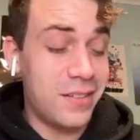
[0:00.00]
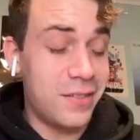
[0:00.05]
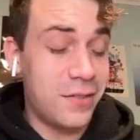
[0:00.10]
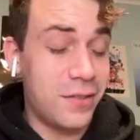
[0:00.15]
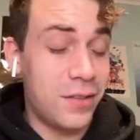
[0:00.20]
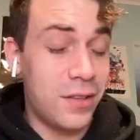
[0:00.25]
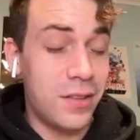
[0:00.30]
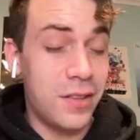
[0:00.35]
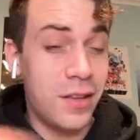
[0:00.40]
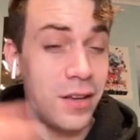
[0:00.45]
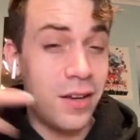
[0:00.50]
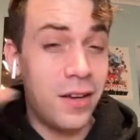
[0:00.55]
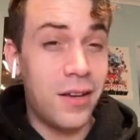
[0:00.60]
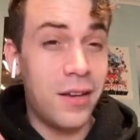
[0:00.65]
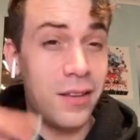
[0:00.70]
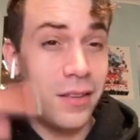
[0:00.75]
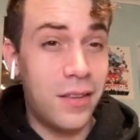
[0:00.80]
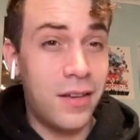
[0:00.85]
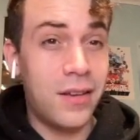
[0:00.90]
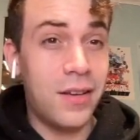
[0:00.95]
The, the,
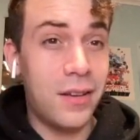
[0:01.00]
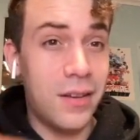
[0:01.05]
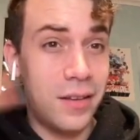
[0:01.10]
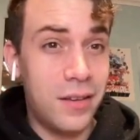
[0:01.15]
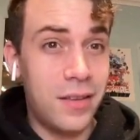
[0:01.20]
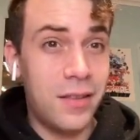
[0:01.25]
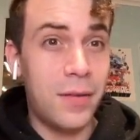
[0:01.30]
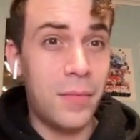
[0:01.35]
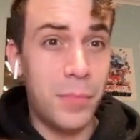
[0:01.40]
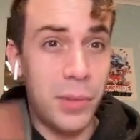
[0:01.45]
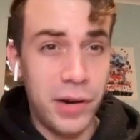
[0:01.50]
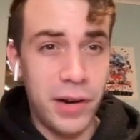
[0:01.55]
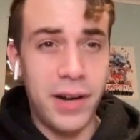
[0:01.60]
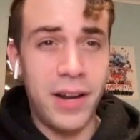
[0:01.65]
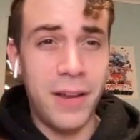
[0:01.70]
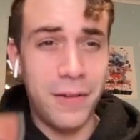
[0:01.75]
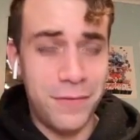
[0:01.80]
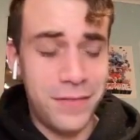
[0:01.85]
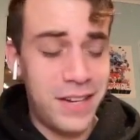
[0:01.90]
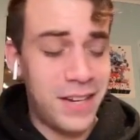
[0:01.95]
the, the
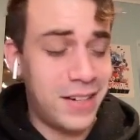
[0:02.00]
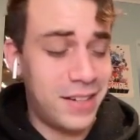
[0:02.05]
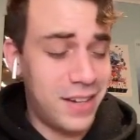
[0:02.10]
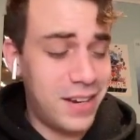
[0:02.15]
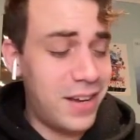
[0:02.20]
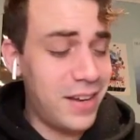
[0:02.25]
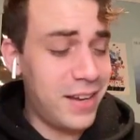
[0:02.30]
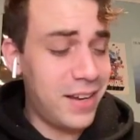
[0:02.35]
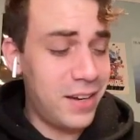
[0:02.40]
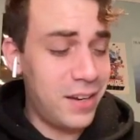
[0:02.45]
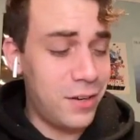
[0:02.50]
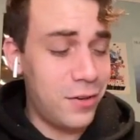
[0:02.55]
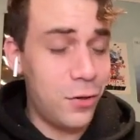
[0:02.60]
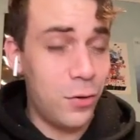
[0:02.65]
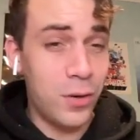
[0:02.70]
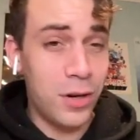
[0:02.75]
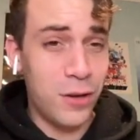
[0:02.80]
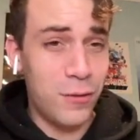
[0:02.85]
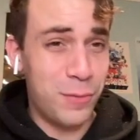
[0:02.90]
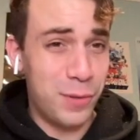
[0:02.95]
Bernie effect not getting to
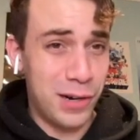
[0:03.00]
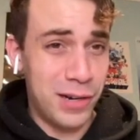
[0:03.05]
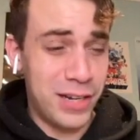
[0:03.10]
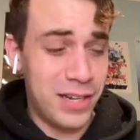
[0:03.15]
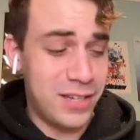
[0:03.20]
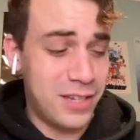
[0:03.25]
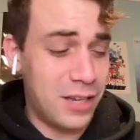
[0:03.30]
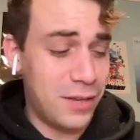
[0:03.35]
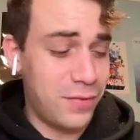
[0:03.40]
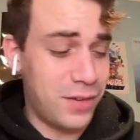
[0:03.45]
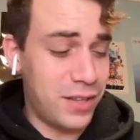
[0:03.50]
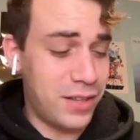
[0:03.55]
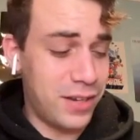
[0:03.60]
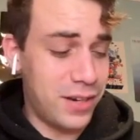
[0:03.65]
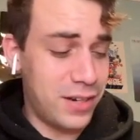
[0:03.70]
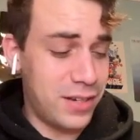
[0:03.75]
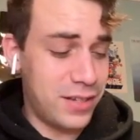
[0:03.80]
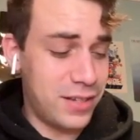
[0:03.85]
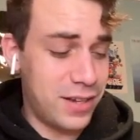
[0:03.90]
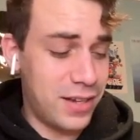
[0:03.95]
do enough Bernie stuff on
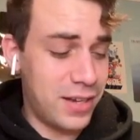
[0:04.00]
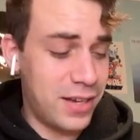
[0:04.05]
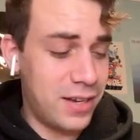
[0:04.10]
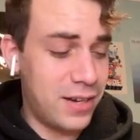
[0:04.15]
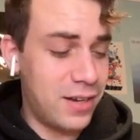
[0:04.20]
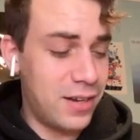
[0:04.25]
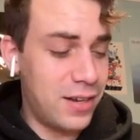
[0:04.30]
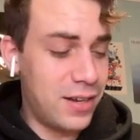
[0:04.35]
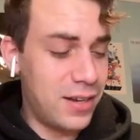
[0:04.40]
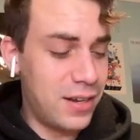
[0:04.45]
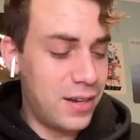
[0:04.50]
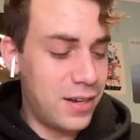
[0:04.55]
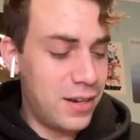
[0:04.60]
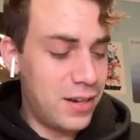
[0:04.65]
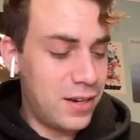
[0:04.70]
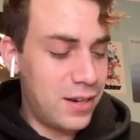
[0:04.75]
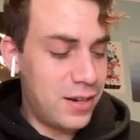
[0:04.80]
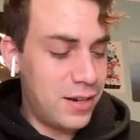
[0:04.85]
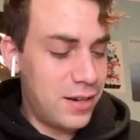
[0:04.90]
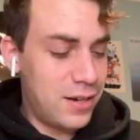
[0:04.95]
their side.
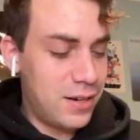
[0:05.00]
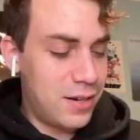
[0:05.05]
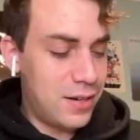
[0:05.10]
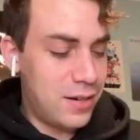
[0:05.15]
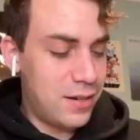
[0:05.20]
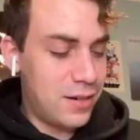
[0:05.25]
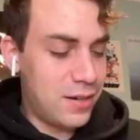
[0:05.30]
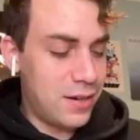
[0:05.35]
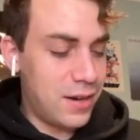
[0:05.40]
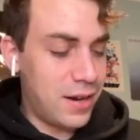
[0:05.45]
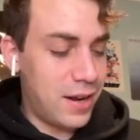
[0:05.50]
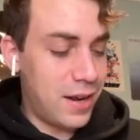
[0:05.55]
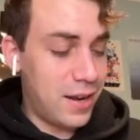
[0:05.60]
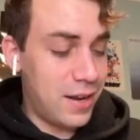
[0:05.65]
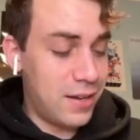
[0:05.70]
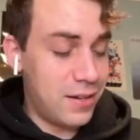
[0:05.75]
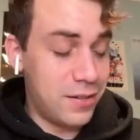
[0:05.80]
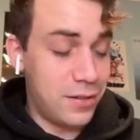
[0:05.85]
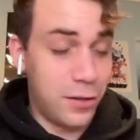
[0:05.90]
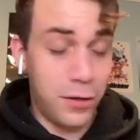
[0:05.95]

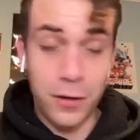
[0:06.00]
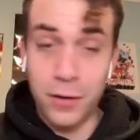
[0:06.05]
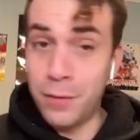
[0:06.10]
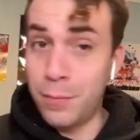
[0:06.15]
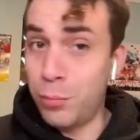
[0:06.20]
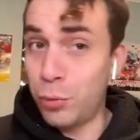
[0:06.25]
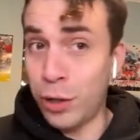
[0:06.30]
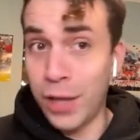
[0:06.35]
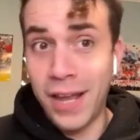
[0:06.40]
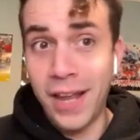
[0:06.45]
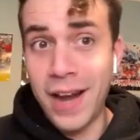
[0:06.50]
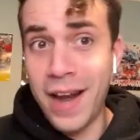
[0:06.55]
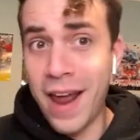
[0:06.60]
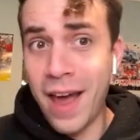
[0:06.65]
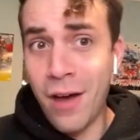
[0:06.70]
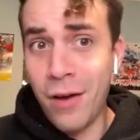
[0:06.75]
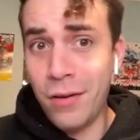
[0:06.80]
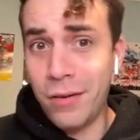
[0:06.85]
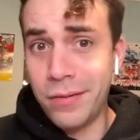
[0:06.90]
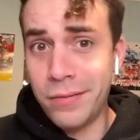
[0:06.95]
And they're playing it
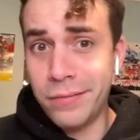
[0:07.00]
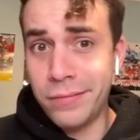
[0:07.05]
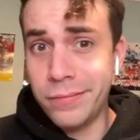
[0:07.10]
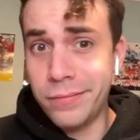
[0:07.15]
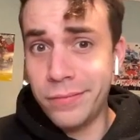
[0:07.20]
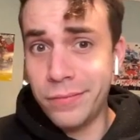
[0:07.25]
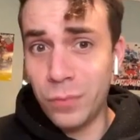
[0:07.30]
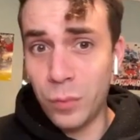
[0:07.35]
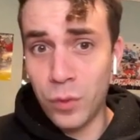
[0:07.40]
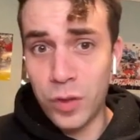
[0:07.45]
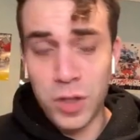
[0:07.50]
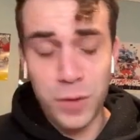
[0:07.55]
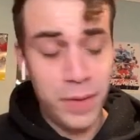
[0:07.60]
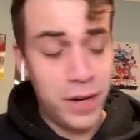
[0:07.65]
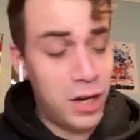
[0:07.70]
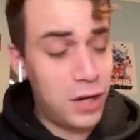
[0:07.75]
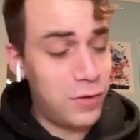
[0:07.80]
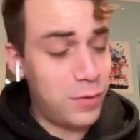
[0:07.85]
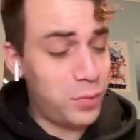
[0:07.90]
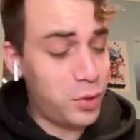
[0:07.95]
out!
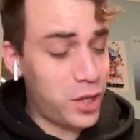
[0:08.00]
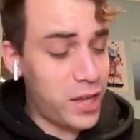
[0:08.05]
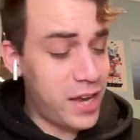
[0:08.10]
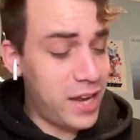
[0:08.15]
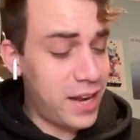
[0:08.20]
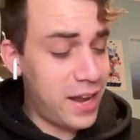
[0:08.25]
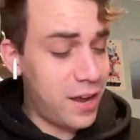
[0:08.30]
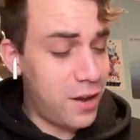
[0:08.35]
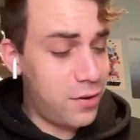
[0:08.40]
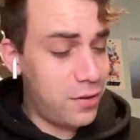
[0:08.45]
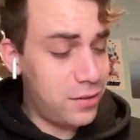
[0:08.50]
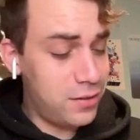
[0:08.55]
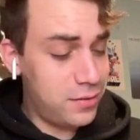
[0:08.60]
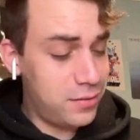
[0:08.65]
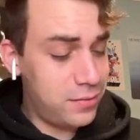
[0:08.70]
Respect for playing it out.